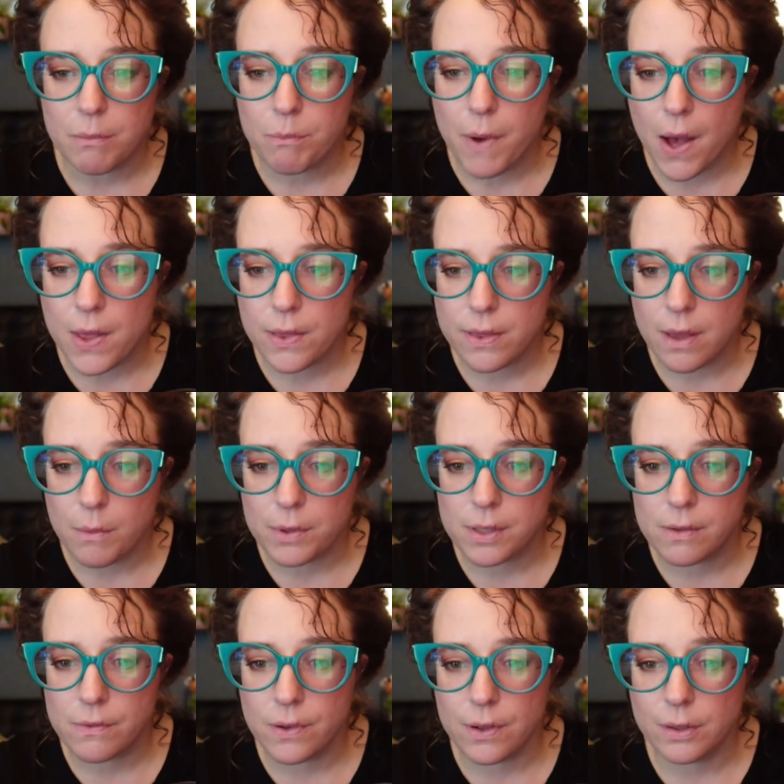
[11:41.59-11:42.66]
month that
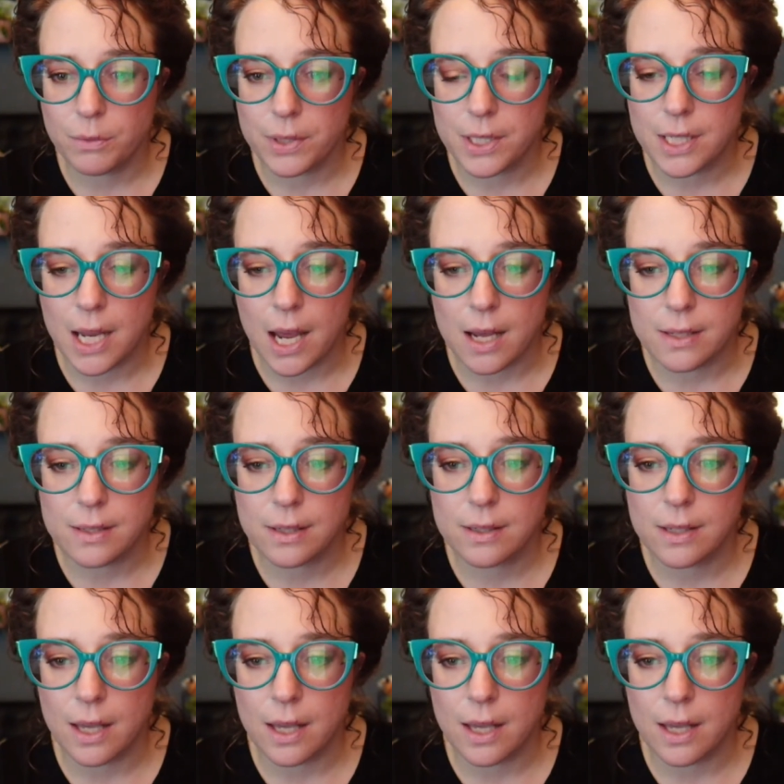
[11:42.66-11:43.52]
was filled with tasks